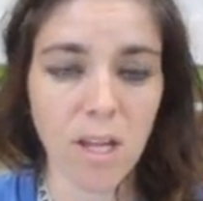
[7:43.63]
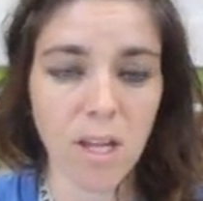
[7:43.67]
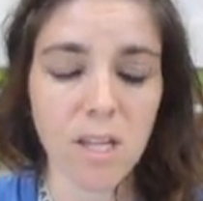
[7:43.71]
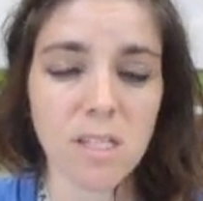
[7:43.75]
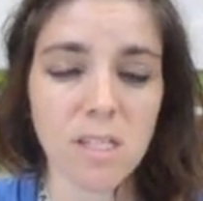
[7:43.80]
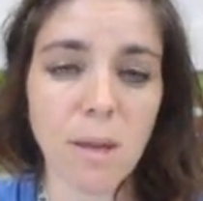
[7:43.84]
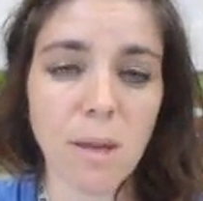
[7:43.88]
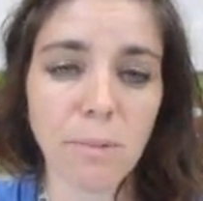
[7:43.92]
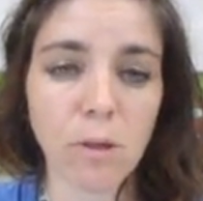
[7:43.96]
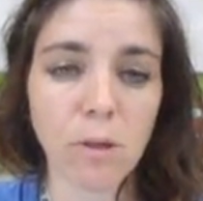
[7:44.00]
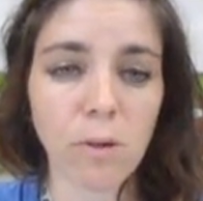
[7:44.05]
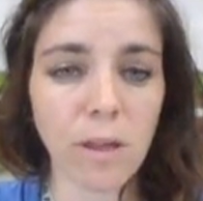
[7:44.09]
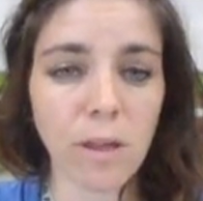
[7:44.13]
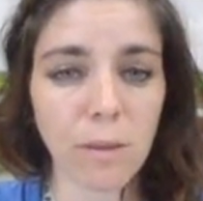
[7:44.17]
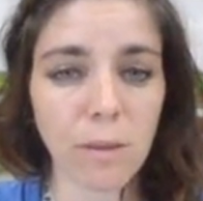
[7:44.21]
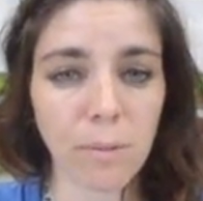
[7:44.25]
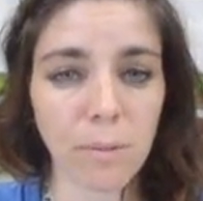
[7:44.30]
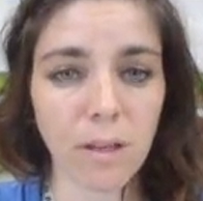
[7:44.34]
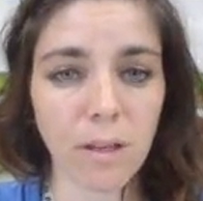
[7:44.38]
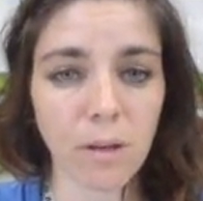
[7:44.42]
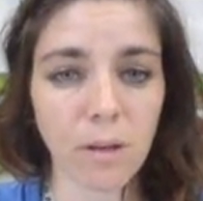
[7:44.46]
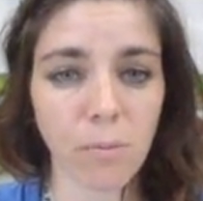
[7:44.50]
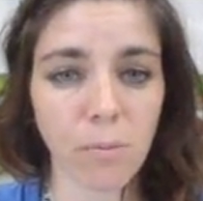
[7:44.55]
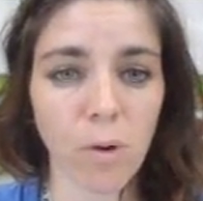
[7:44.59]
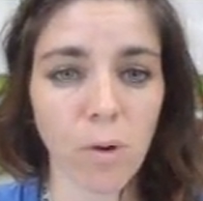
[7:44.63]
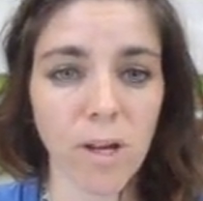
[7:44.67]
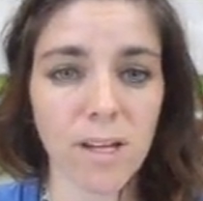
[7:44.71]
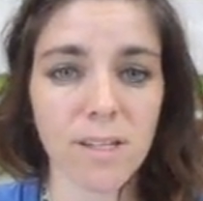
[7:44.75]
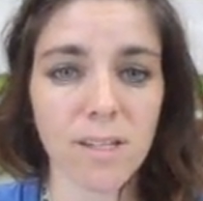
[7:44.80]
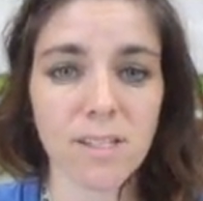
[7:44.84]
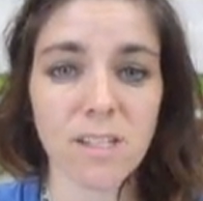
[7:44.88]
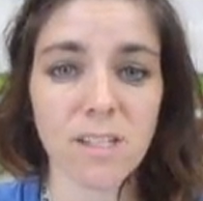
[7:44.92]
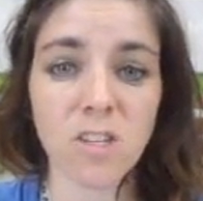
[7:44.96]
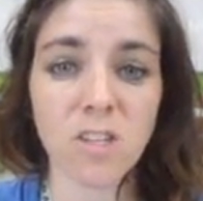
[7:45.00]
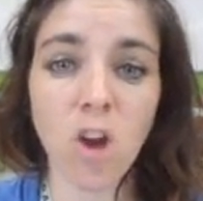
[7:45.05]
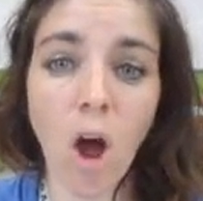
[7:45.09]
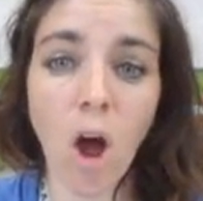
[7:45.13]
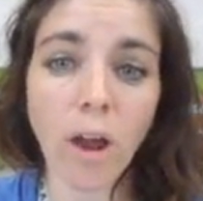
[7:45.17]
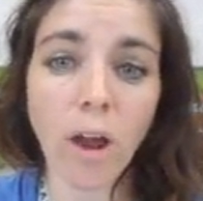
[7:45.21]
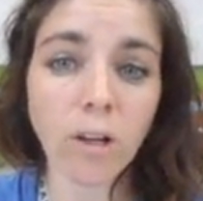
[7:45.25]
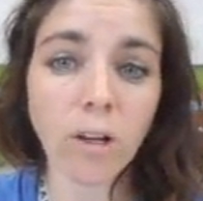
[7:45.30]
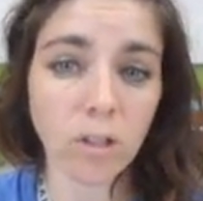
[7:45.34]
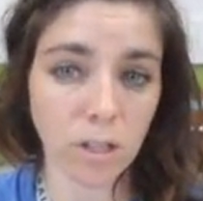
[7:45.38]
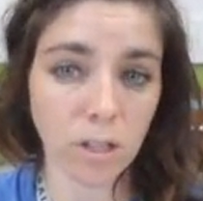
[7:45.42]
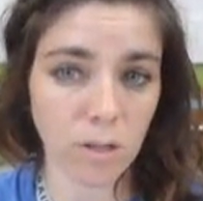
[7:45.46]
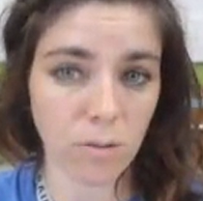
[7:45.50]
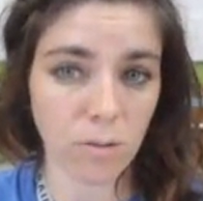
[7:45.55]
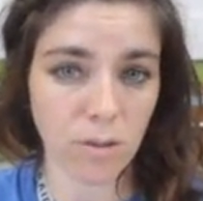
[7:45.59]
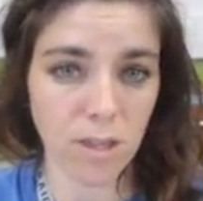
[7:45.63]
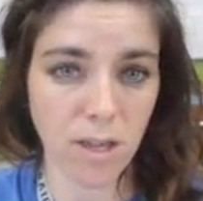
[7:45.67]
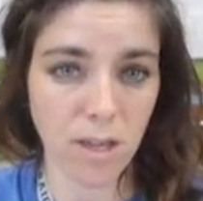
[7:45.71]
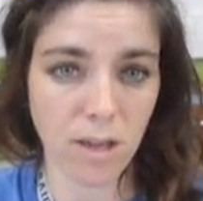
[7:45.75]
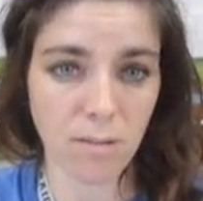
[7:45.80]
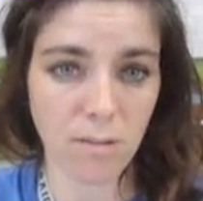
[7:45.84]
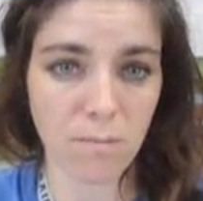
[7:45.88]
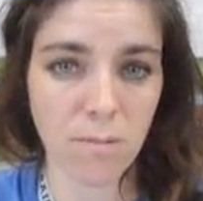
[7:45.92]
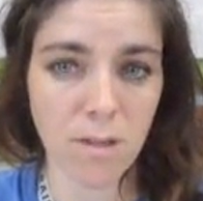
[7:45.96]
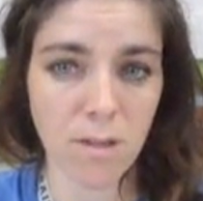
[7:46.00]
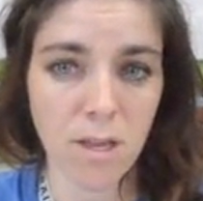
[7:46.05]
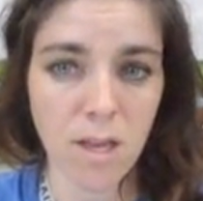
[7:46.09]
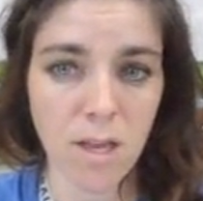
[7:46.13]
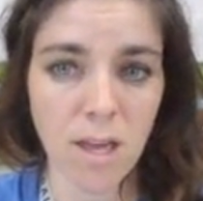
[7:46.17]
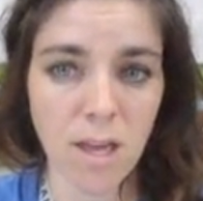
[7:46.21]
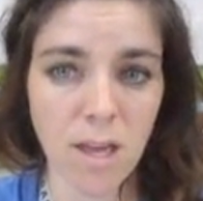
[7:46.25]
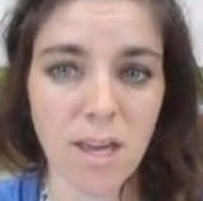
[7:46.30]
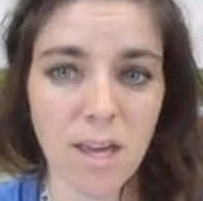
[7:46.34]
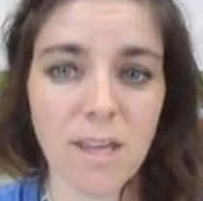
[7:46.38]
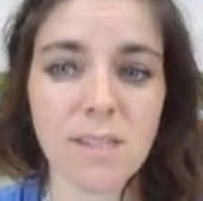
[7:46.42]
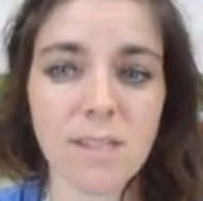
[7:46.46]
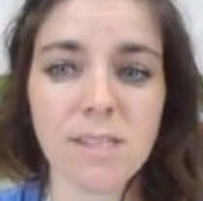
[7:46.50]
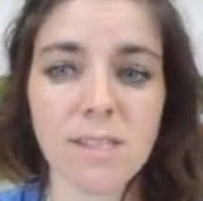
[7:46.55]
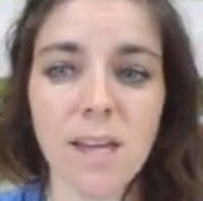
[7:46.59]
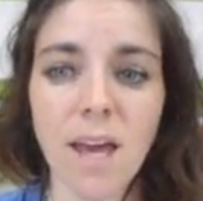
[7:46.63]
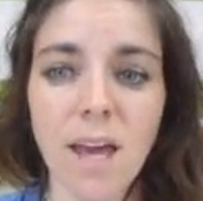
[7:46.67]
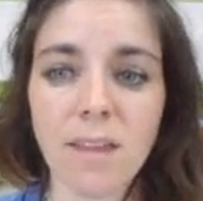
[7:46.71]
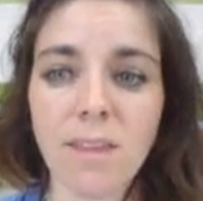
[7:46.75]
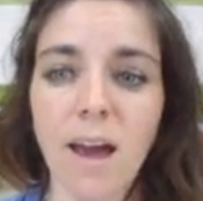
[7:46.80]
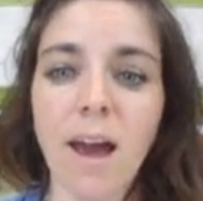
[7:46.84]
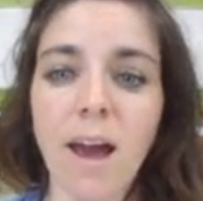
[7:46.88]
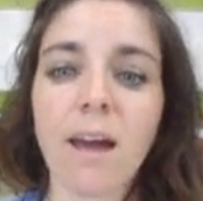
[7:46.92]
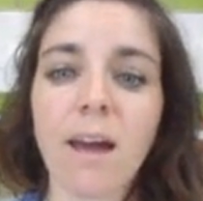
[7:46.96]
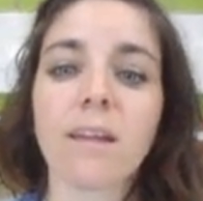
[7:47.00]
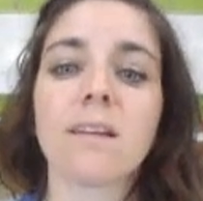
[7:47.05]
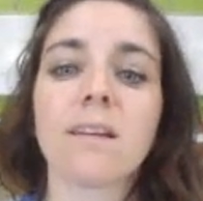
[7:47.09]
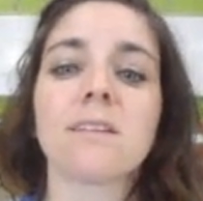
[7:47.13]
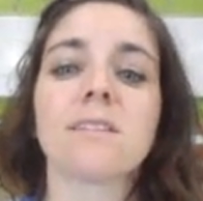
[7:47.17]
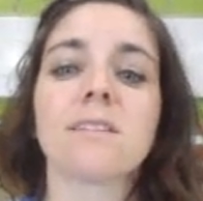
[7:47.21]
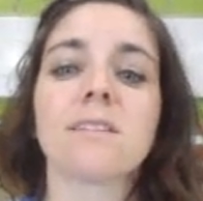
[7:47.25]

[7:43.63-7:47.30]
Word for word: W.E.B. Du Bois did not agree with him. He's saying that is